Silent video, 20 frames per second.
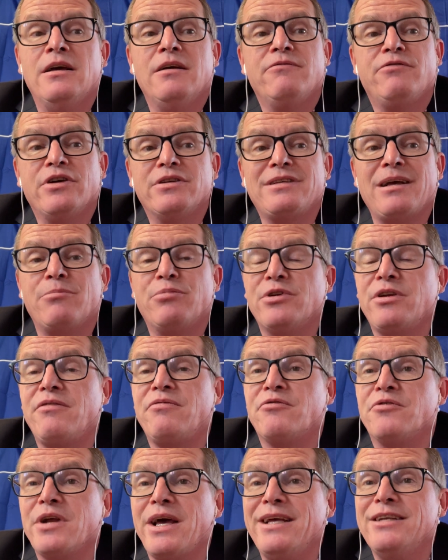For example, the
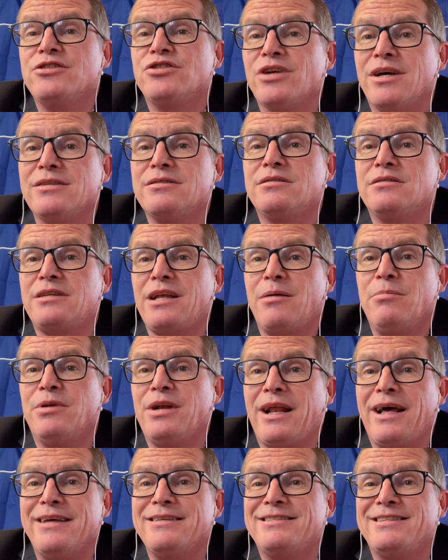French are
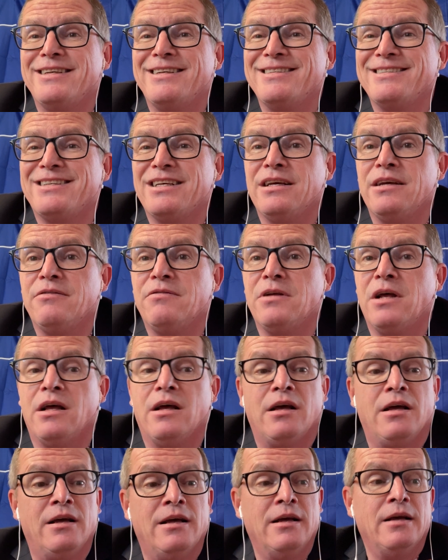stabilizing
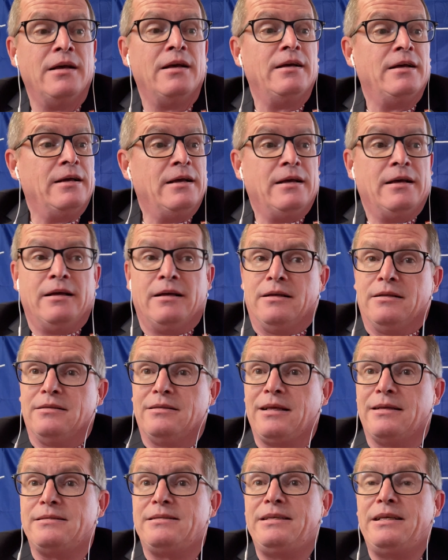the
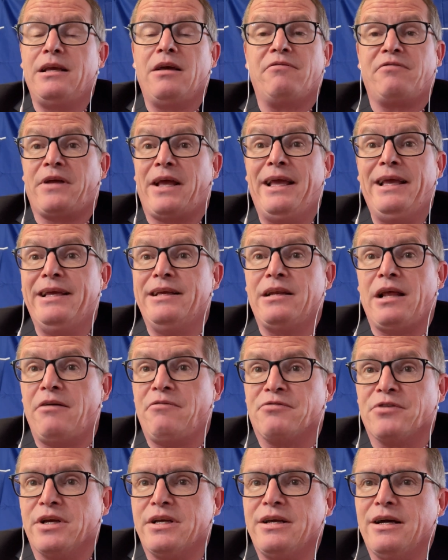CFA in
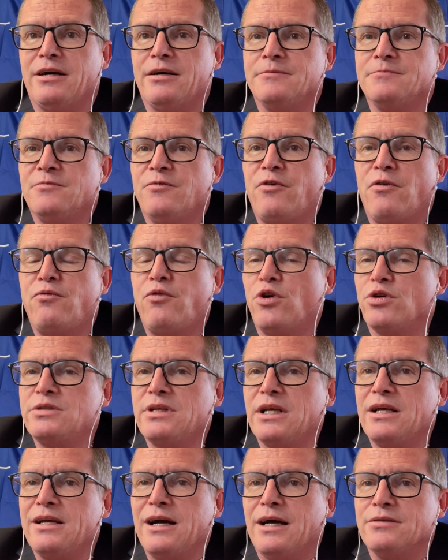Africa for
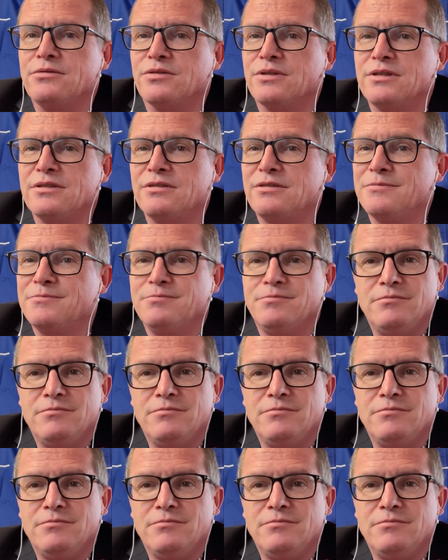14 countries.